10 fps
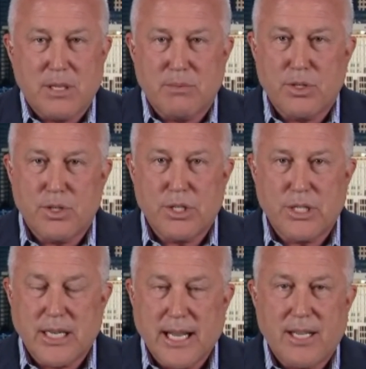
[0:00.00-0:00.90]
I'm sure
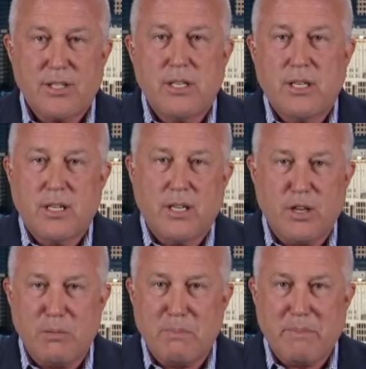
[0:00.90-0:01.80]
she's a nice
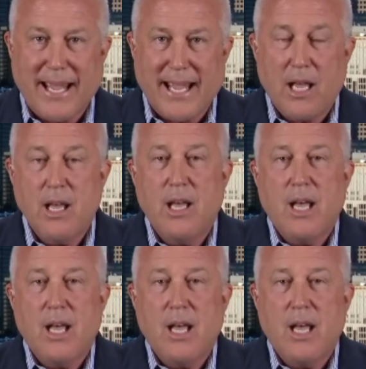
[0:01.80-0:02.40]
human being.